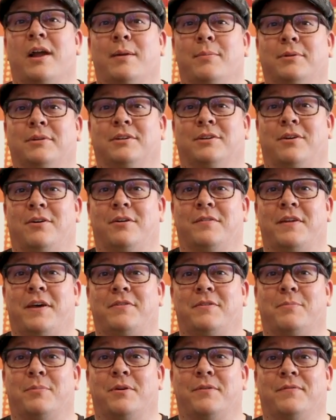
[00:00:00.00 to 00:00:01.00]
able to call
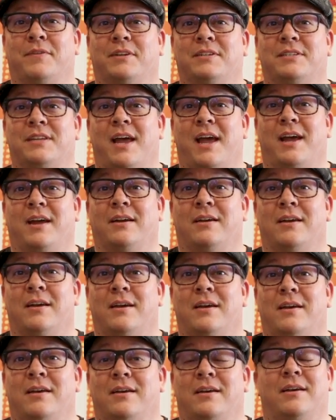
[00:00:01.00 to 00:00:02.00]
that the perfect stack,
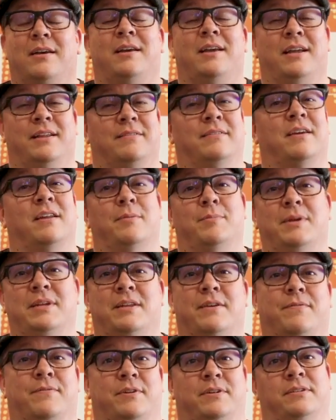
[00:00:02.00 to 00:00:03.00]
it's going to be
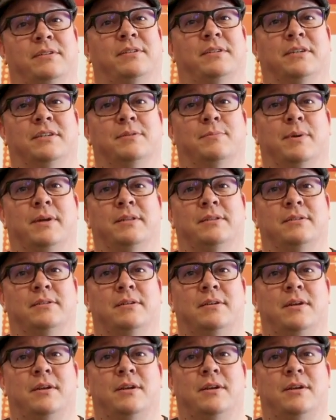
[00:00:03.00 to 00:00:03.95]
different in 6 months.